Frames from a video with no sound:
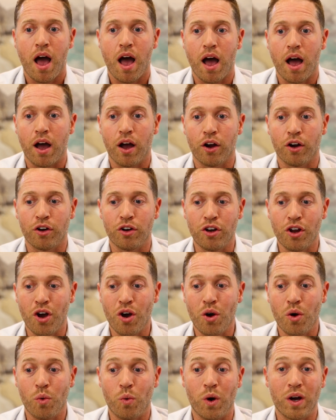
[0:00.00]
or
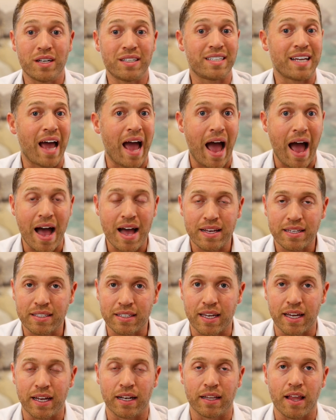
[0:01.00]
know what to
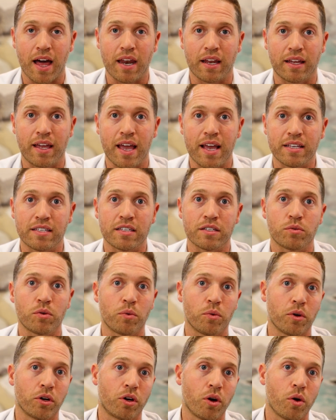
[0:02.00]
ask in a lot of cases
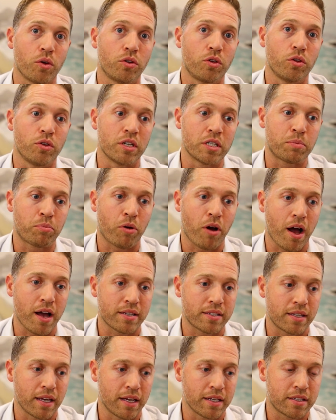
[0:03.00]
when we were going through this
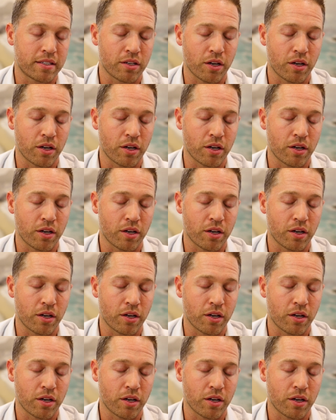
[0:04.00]
process.